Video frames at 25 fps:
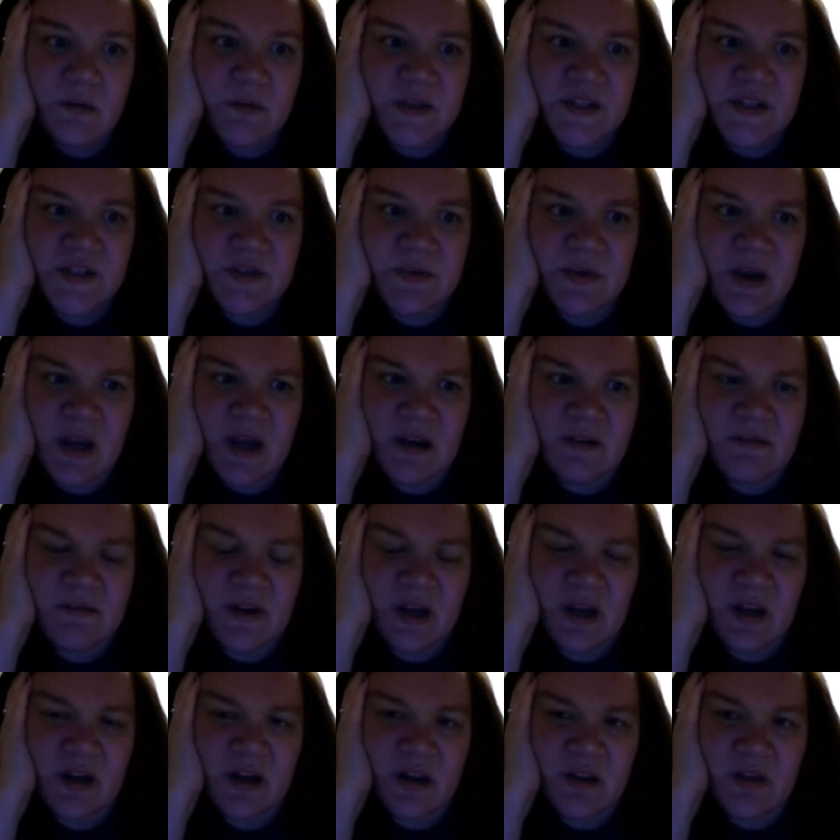We do
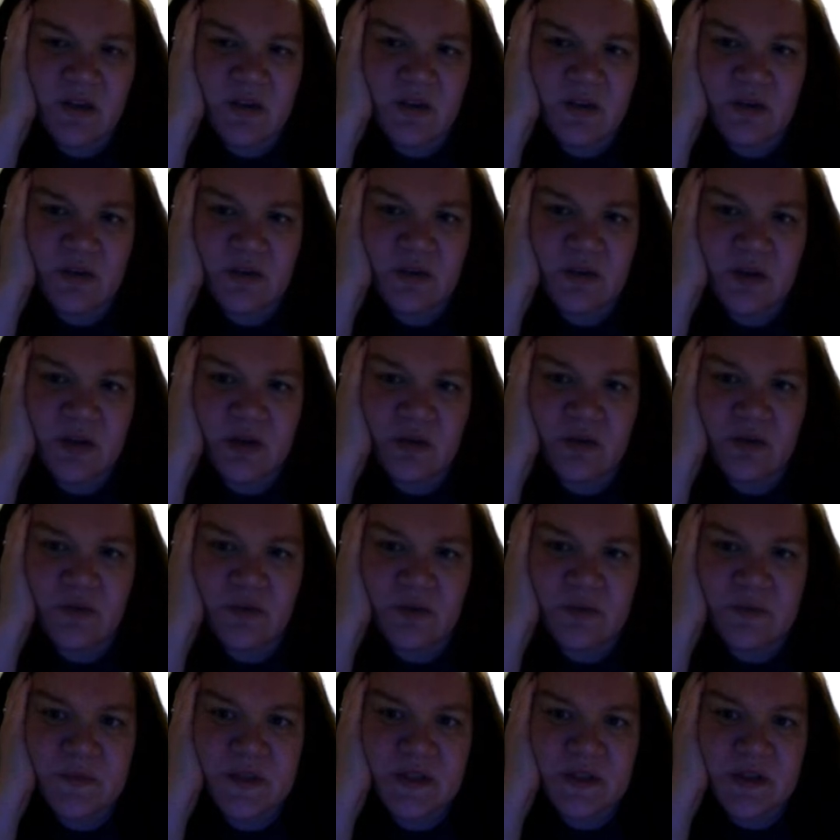have another little
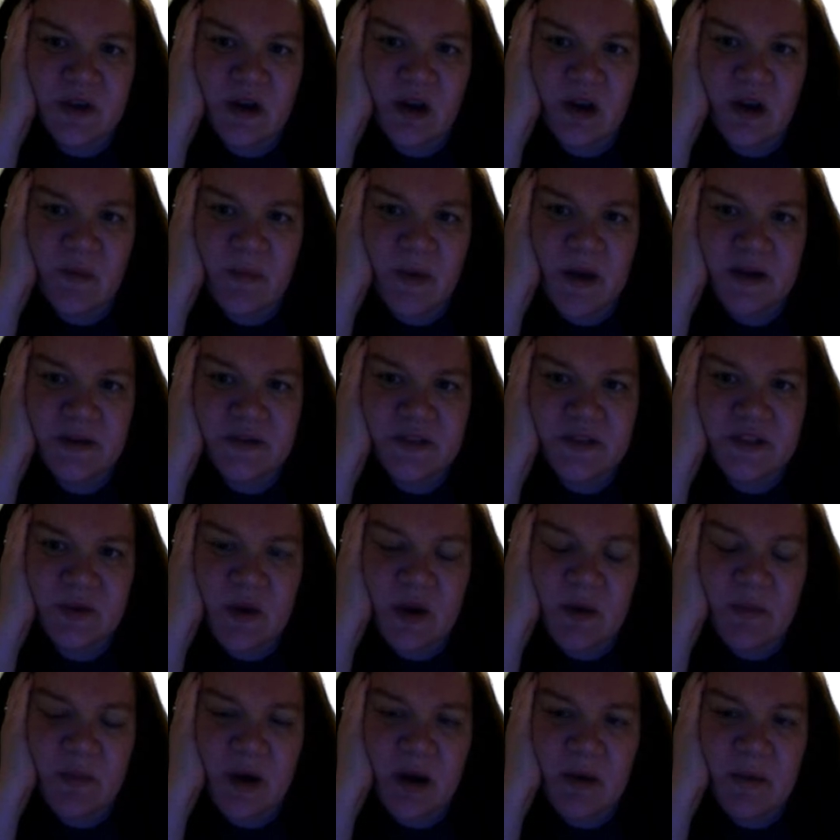group to talk about,
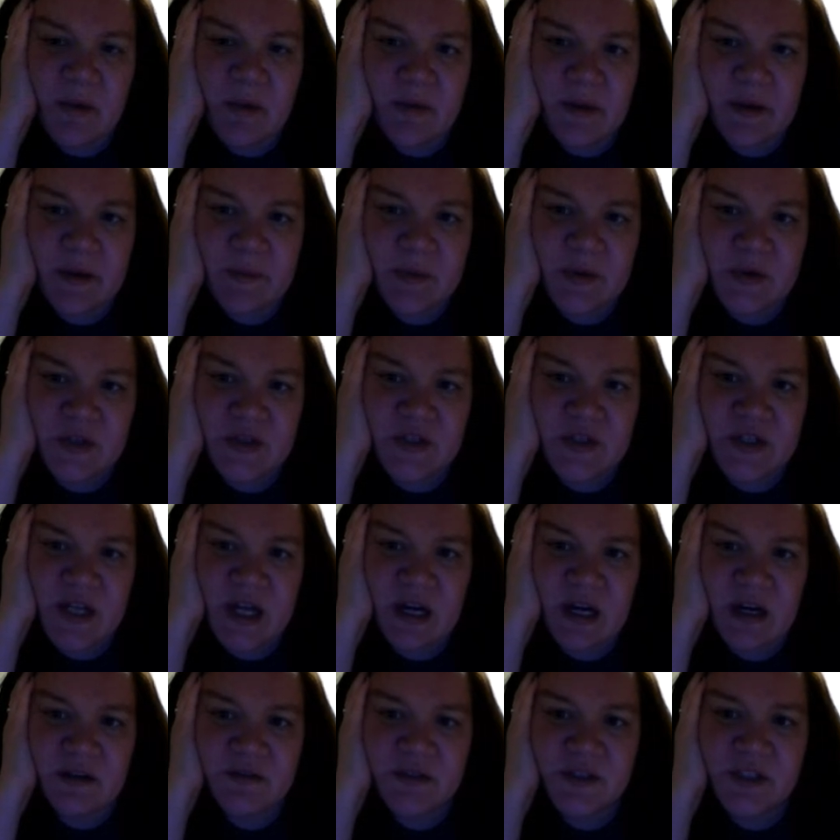so I'll probably push
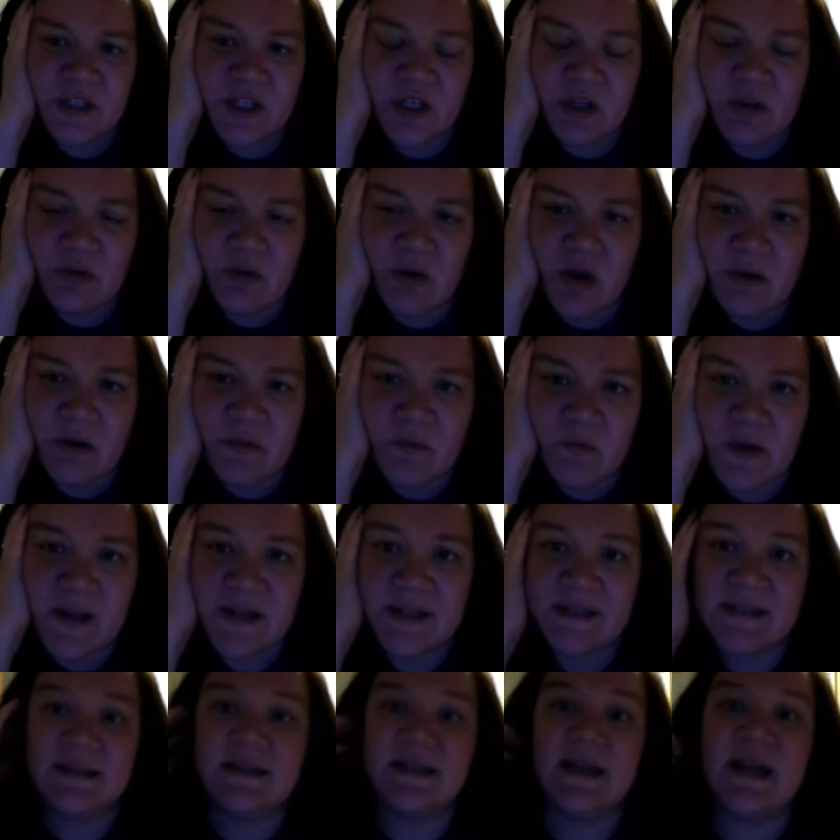that out to you on
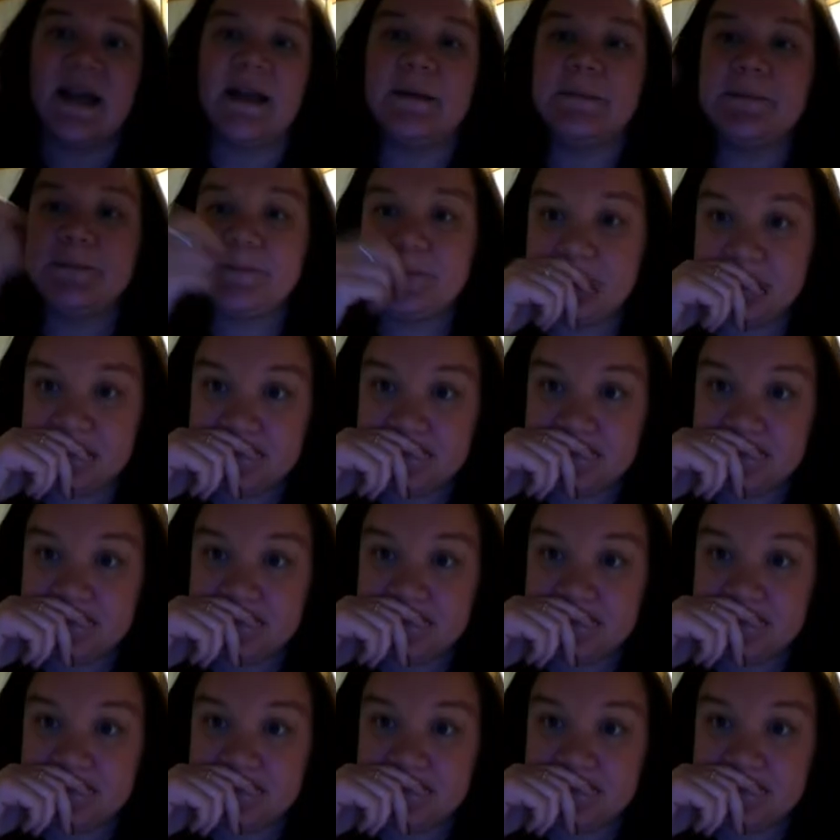Wednesday.